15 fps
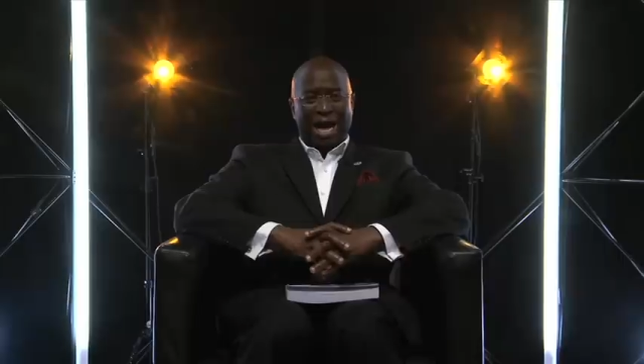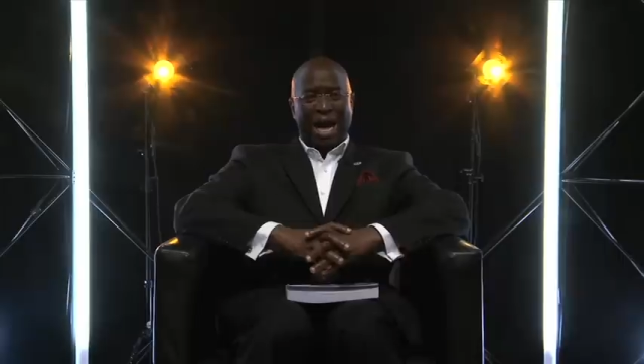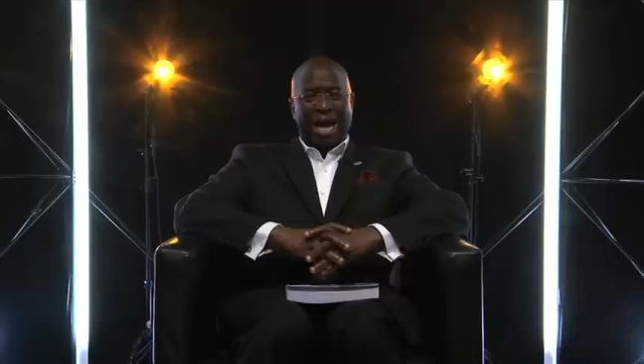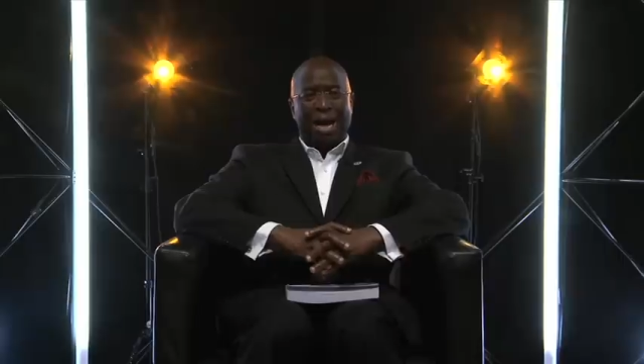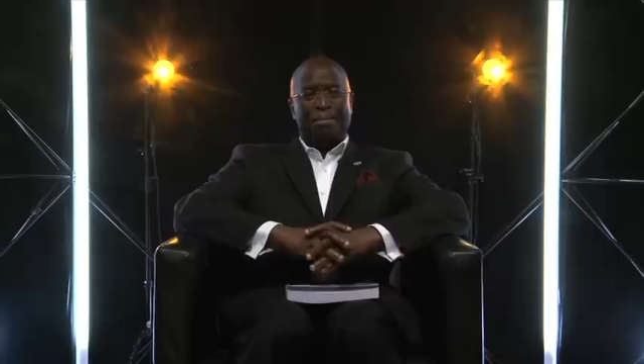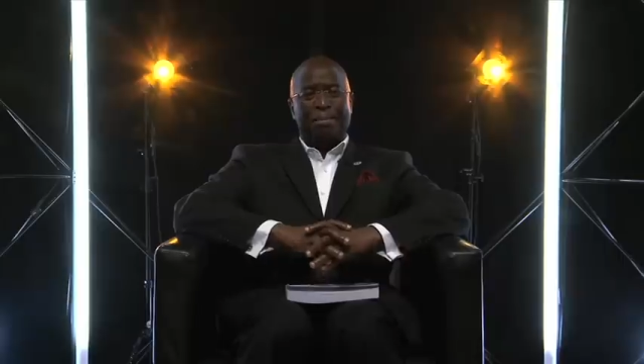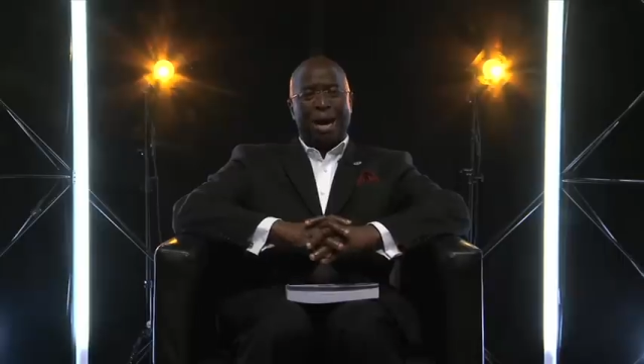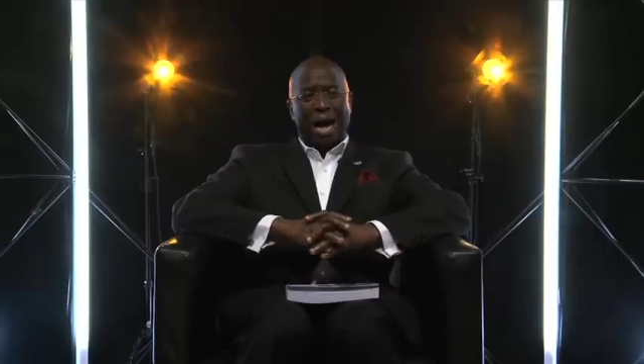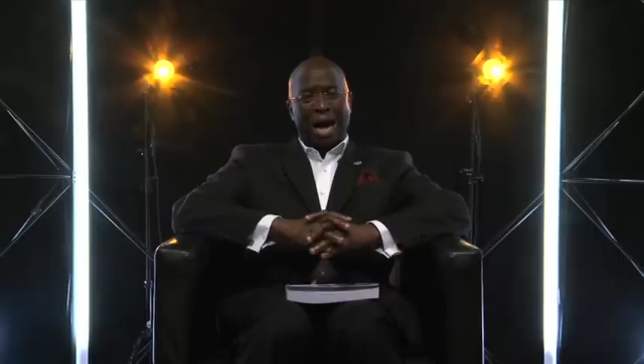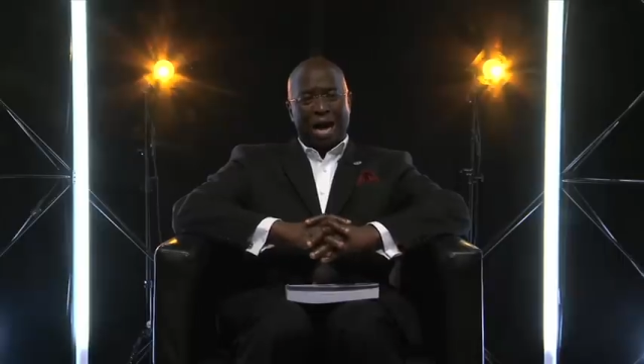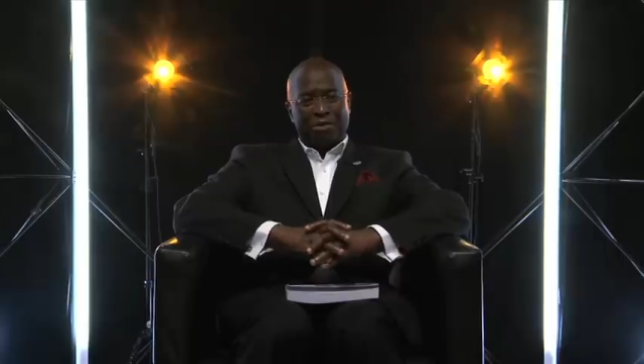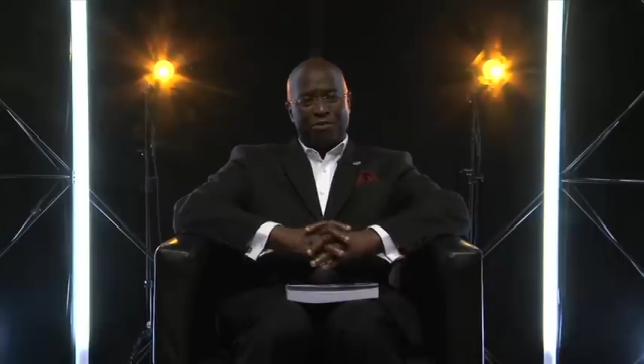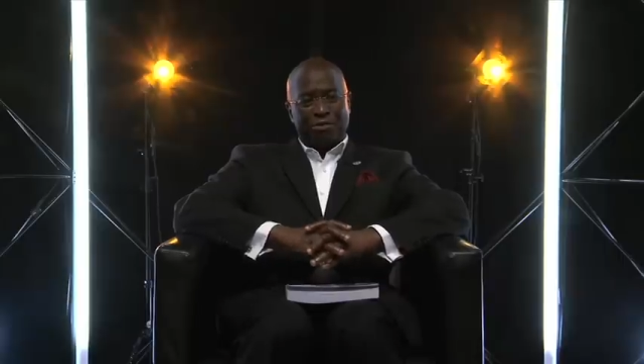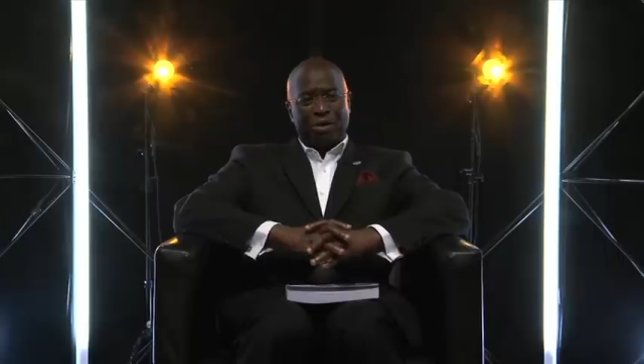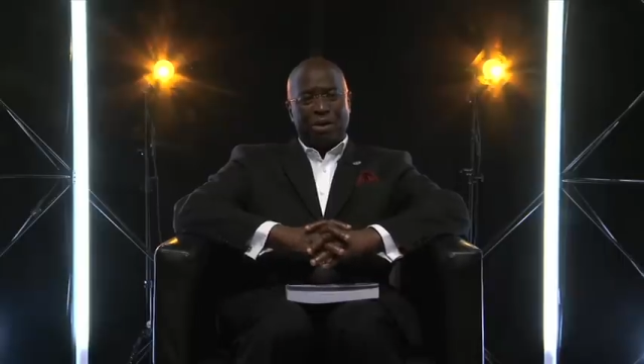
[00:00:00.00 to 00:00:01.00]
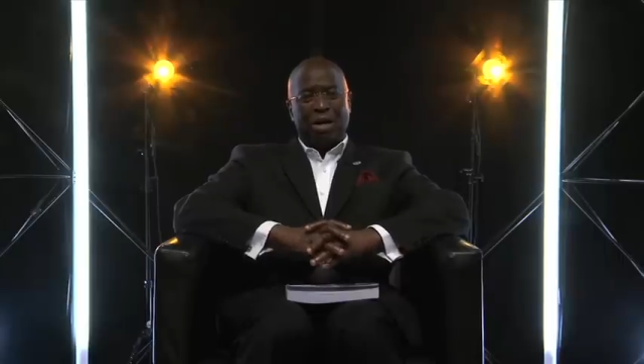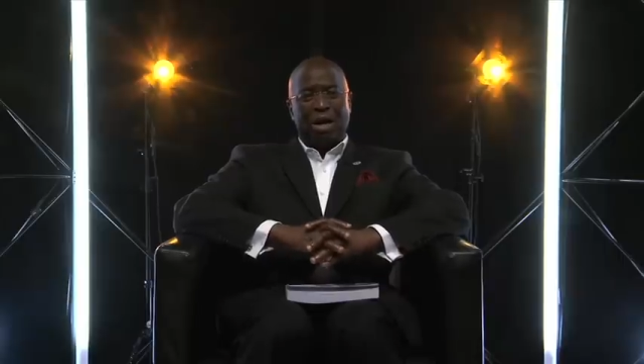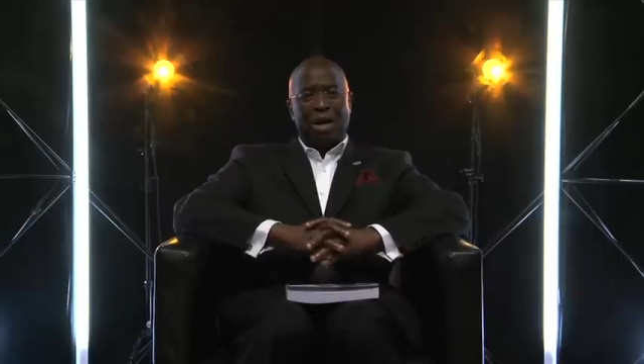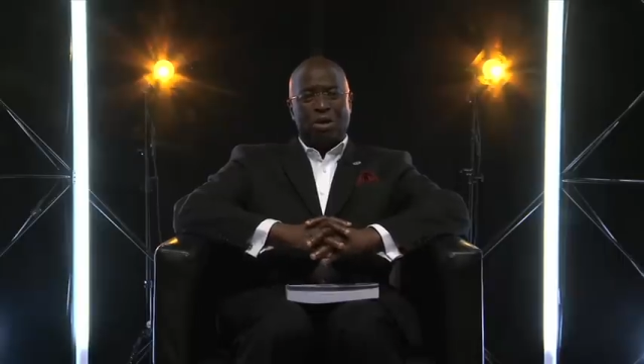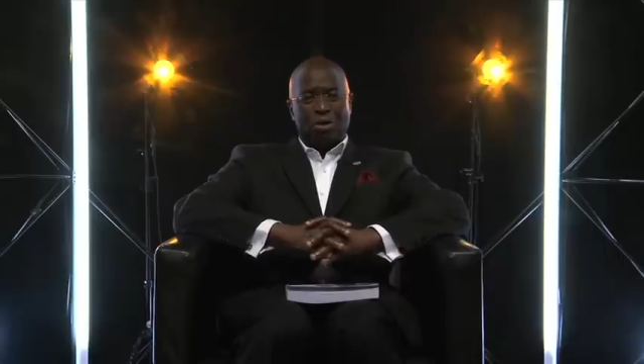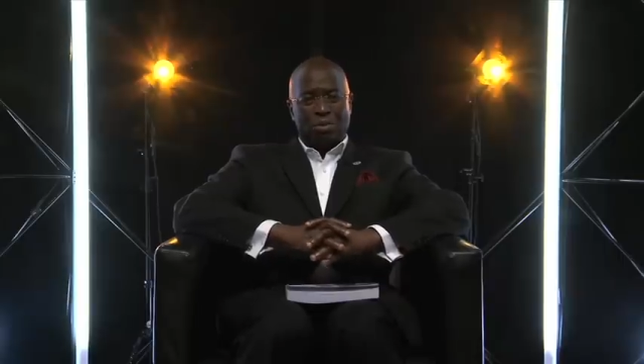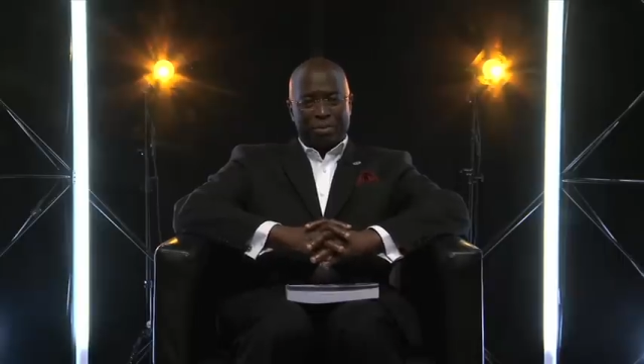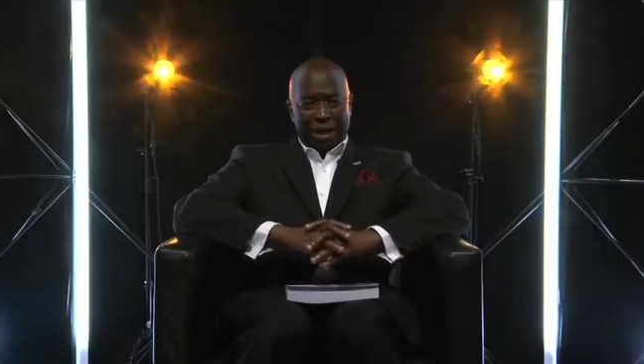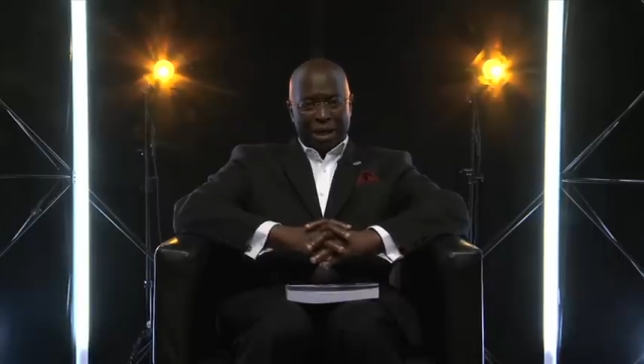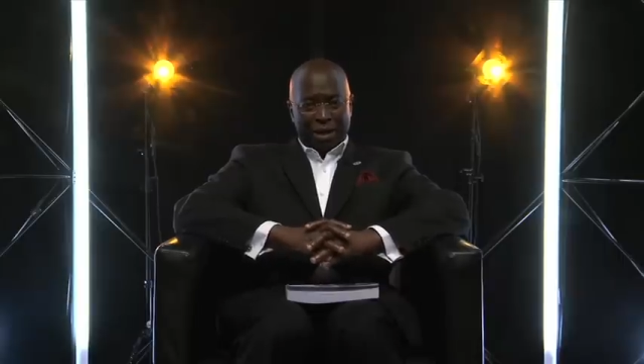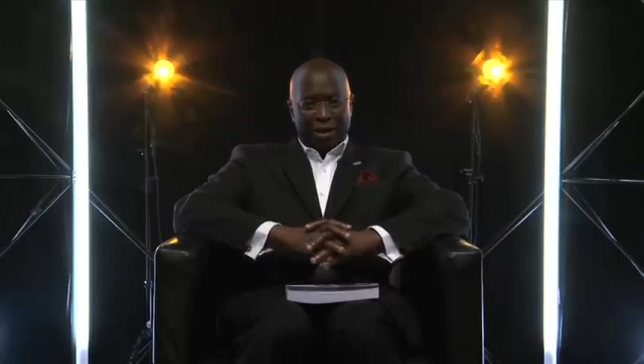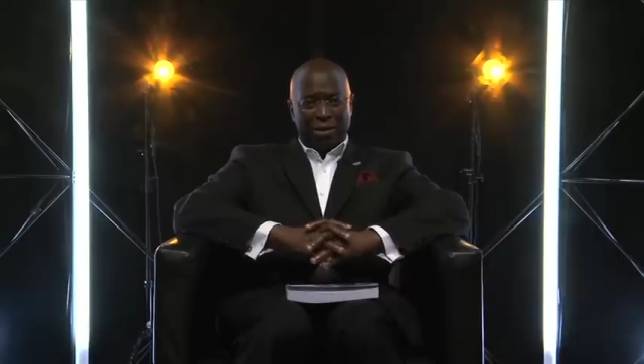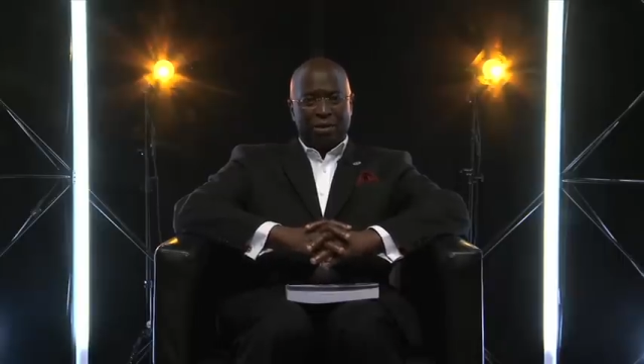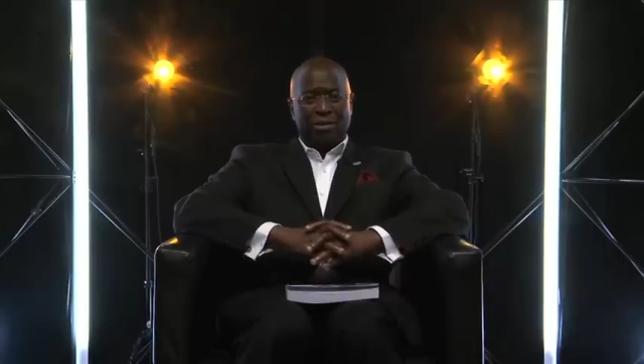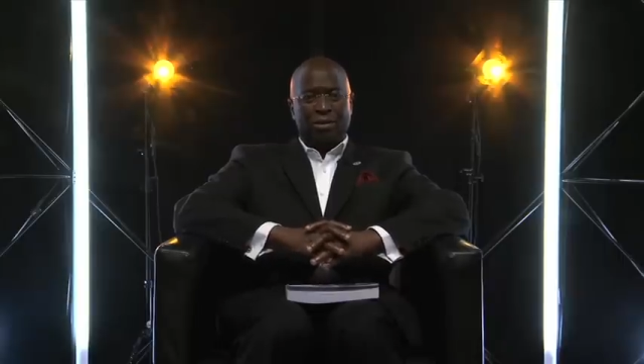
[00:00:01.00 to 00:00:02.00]
I am Alpha and
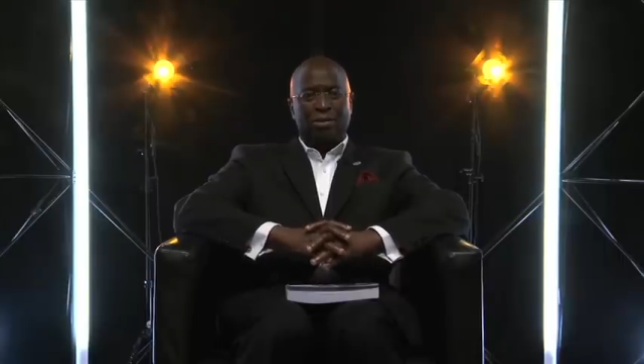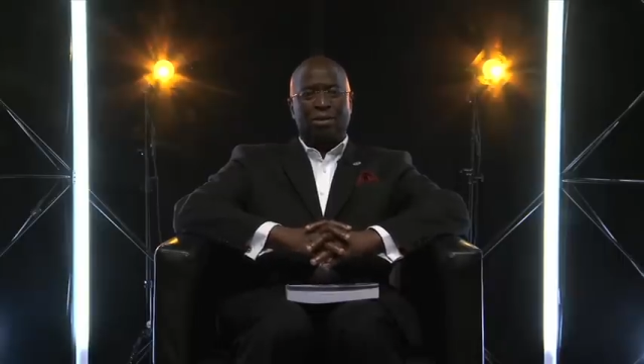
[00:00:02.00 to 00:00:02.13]
Omega,